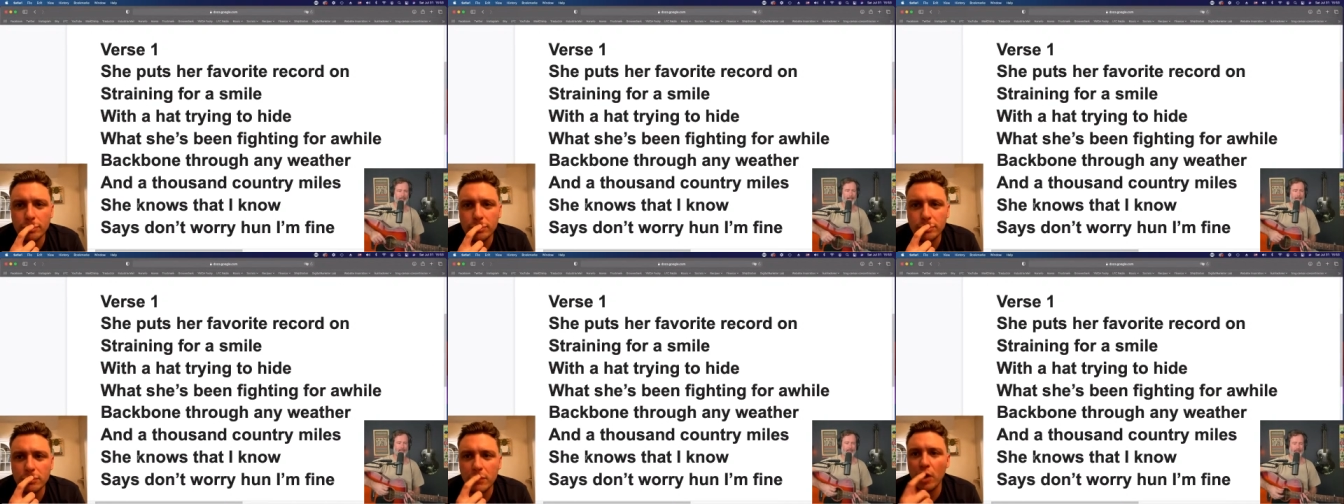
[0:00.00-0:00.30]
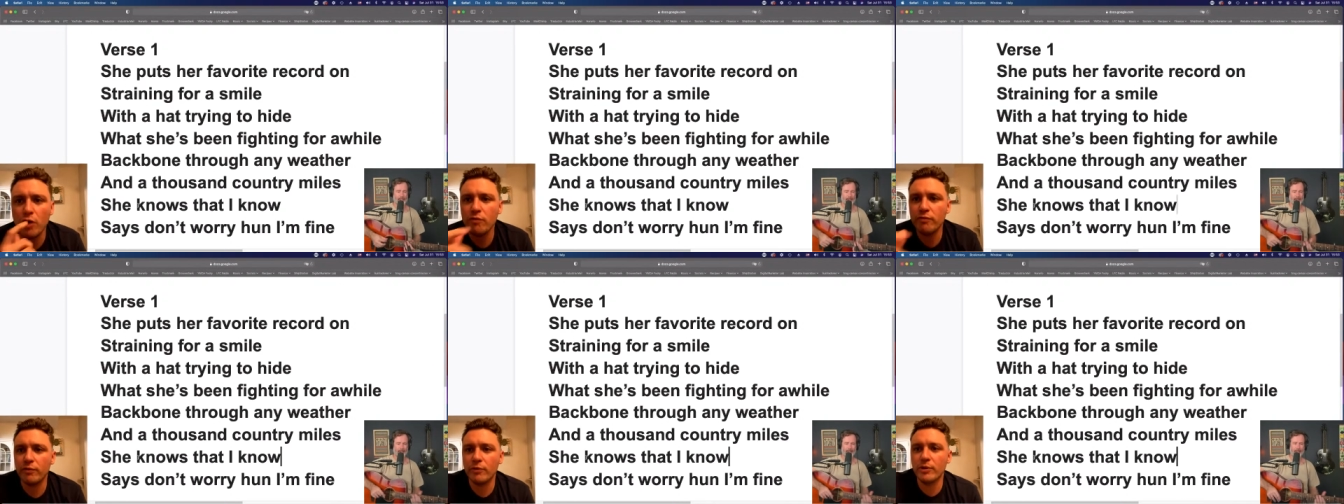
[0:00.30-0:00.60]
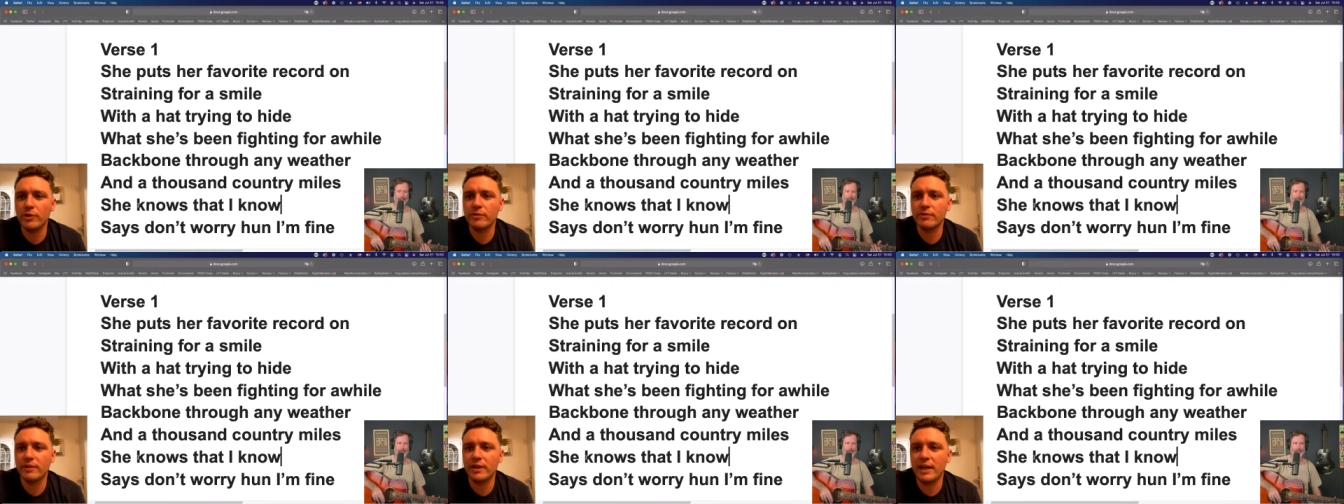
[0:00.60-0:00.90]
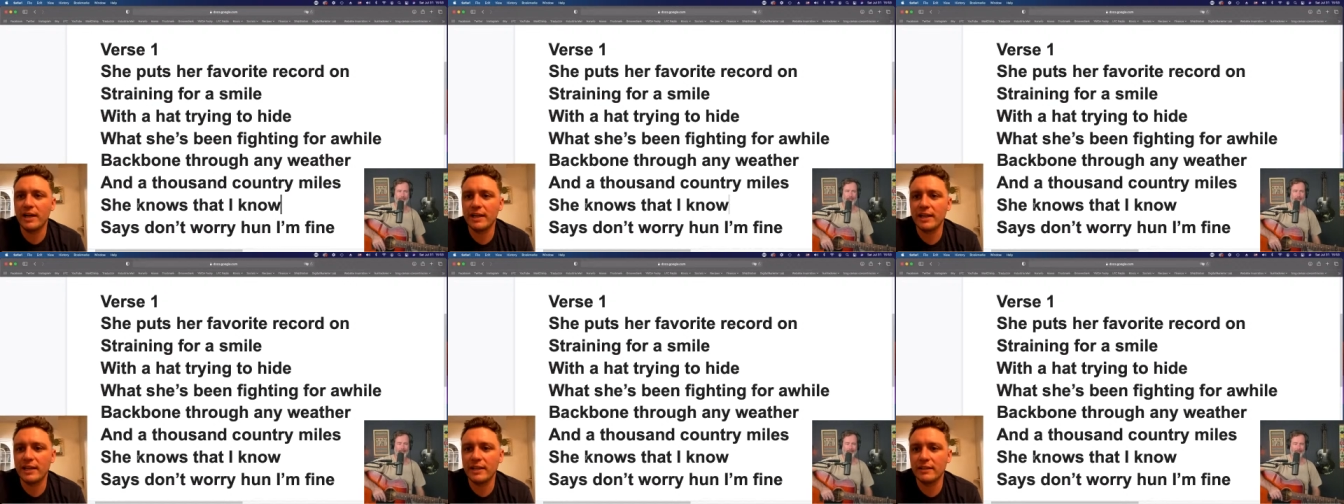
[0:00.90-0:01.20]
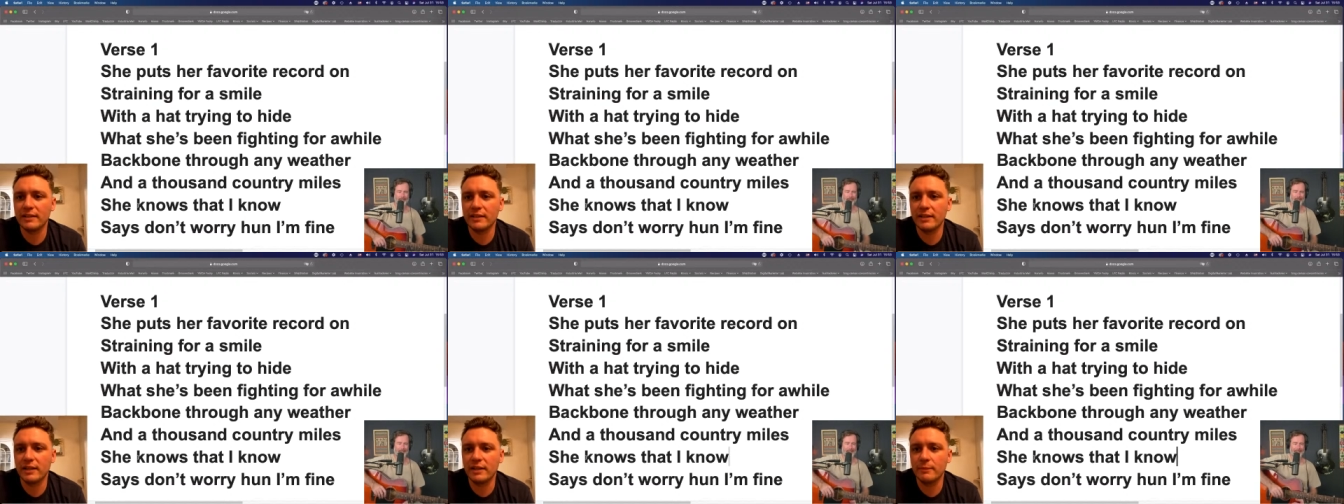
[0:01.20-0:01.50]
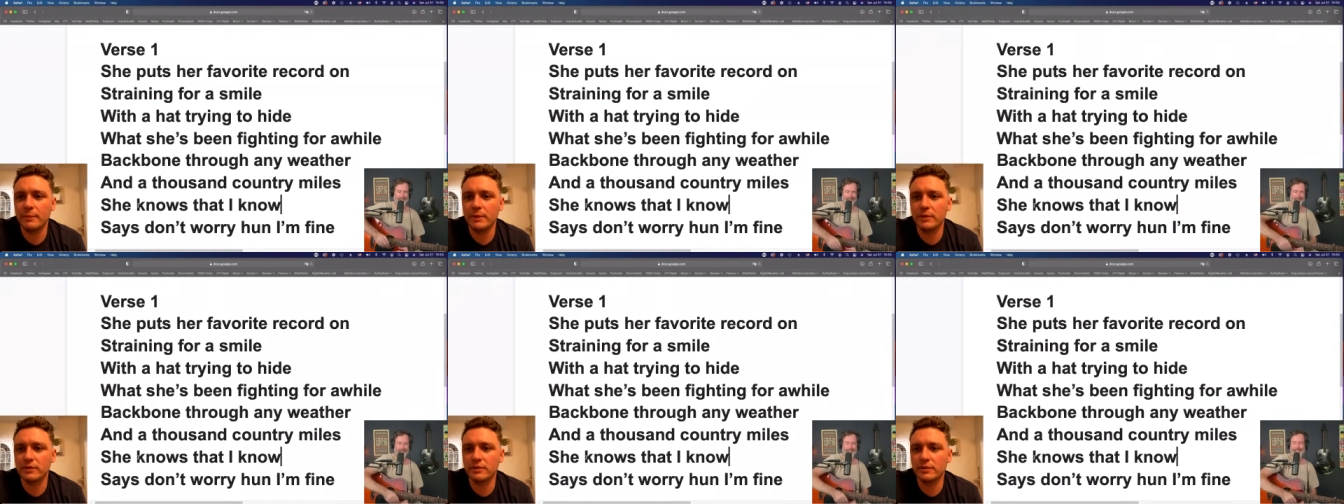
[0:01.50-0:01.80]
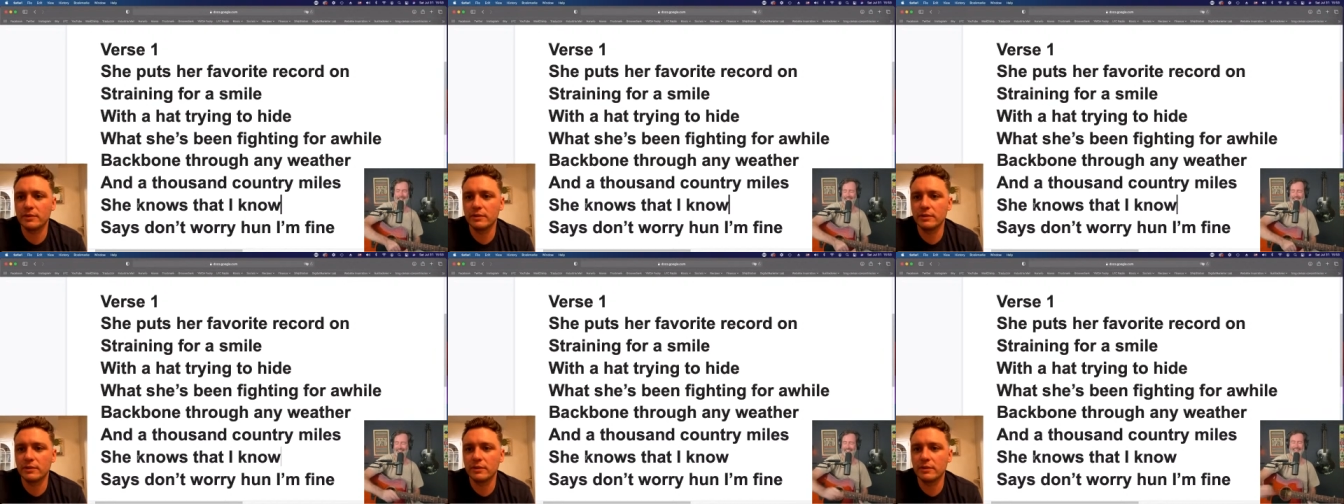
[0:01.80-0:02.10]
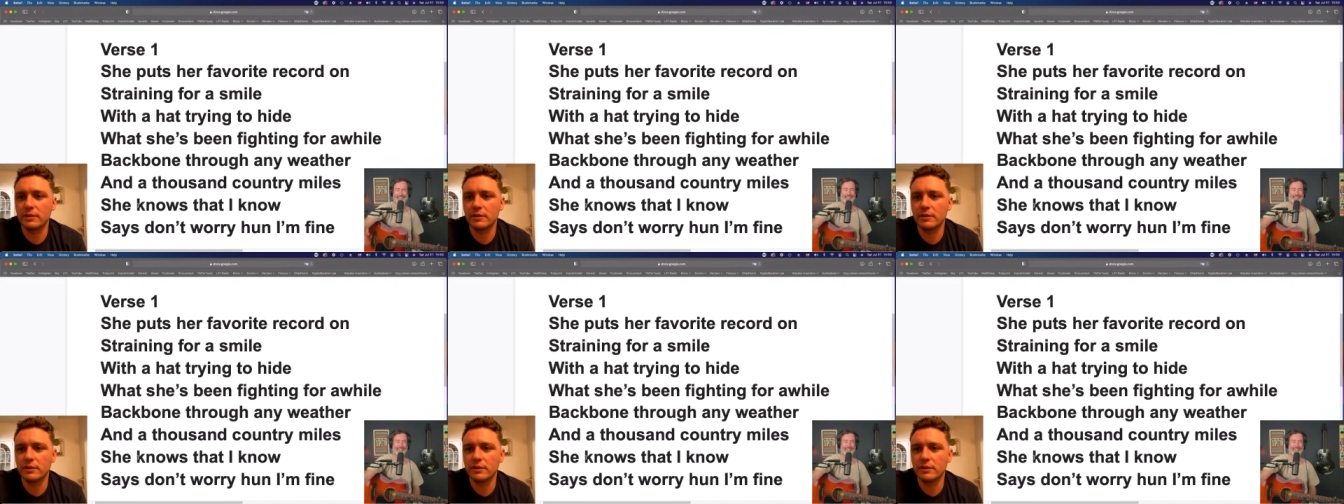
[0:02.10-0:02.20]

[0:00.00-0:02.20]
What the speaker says: comments. I know you can't see.